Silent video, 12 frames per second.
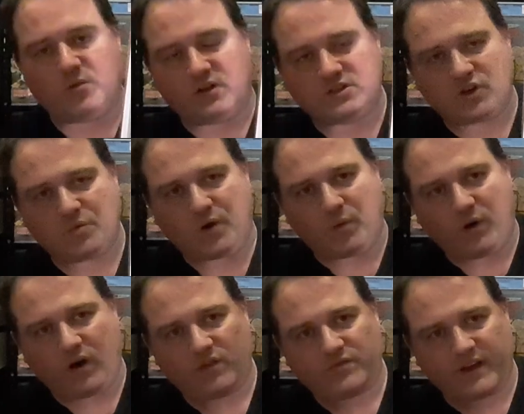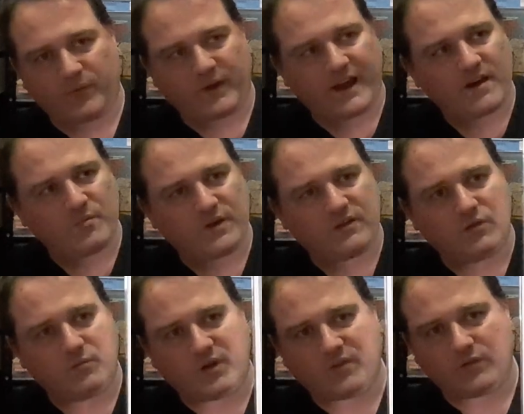and I showed my wife, and we had a bit
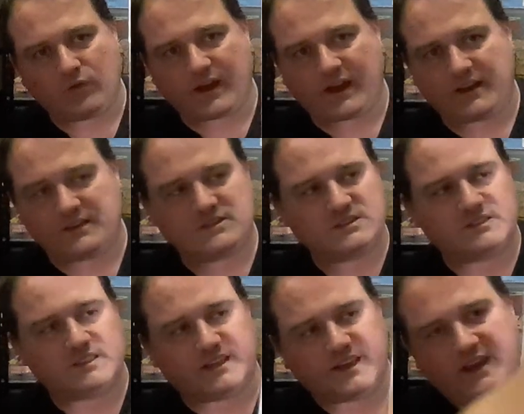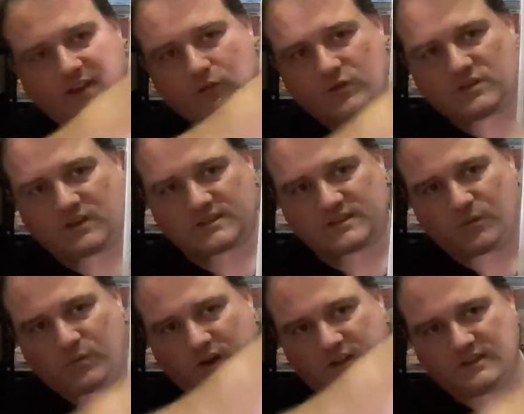of a look at it, and she said, "Yeah, it looks like
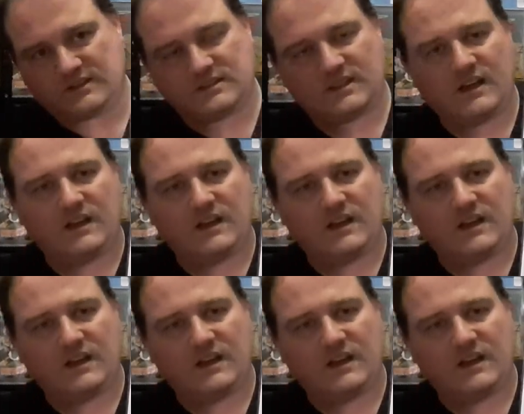someone's